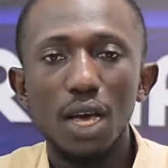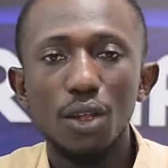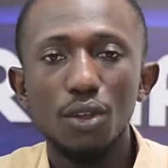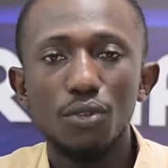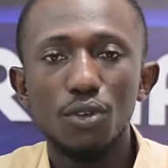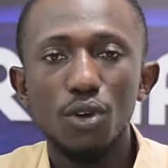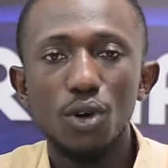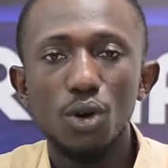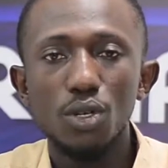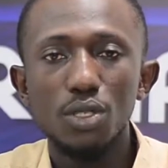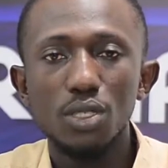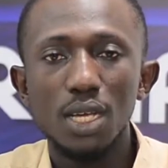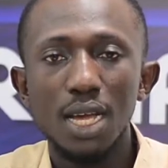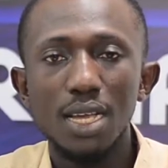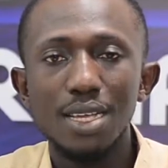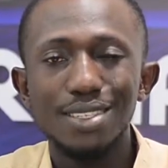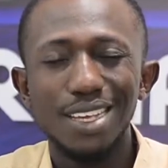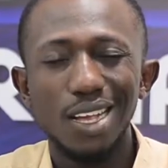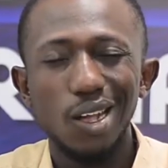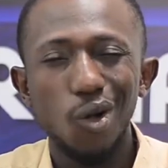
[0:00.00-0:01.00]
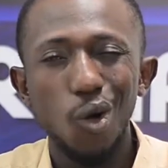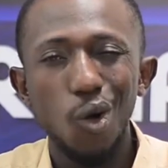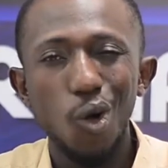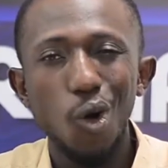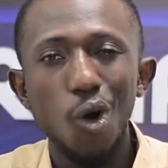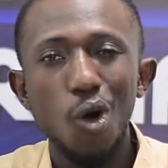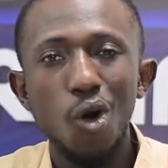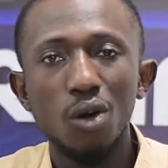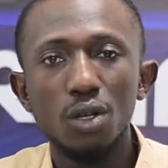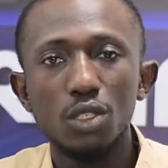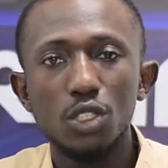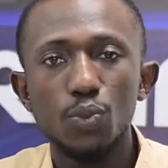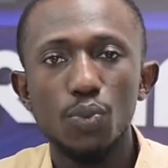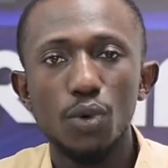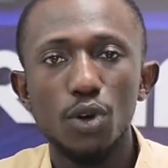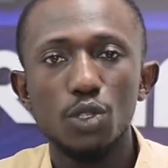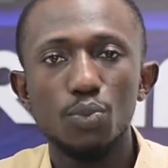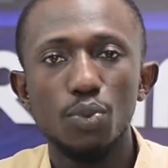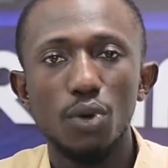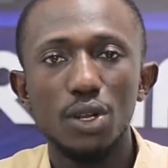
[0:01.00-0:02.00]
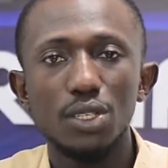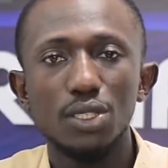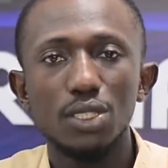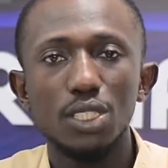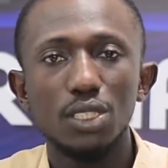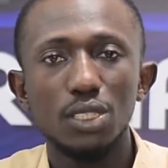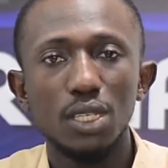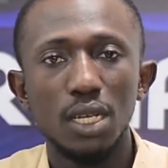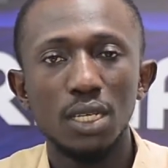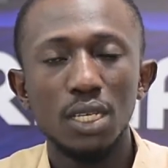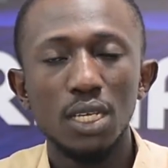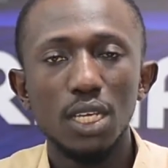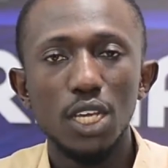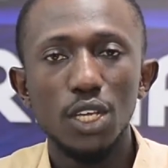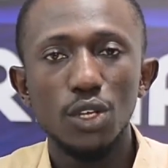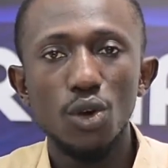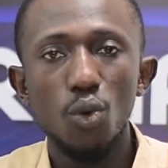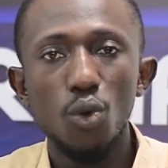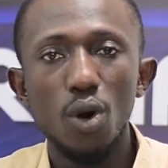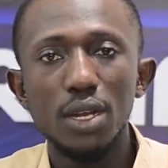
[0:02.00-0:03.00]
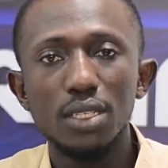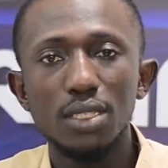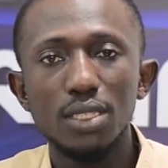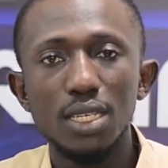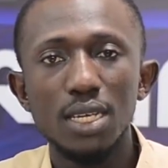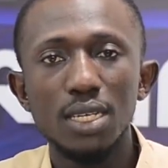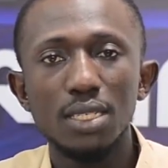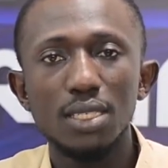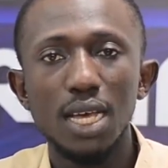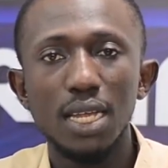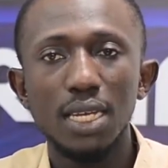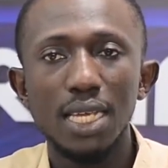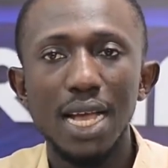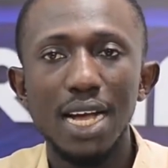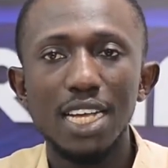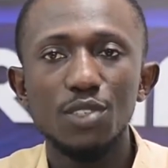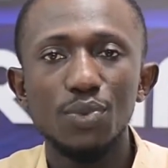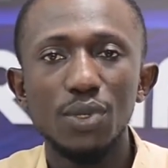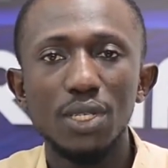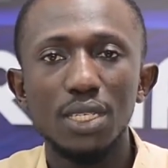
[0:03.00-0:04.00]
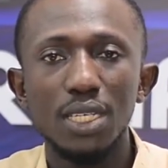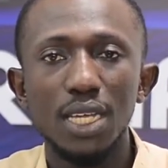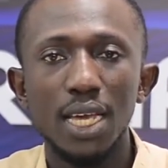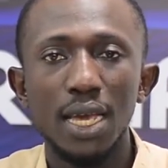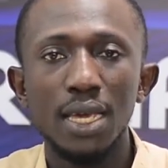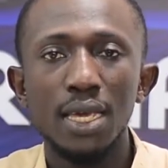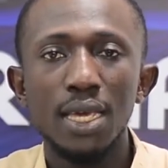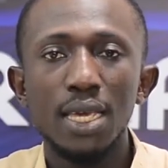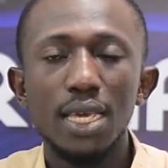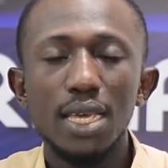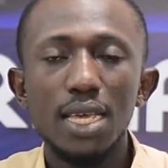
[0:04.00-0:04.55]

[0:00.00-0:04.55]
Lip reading: And of course, he's a core sport politician. You know what it takes, and he has been there.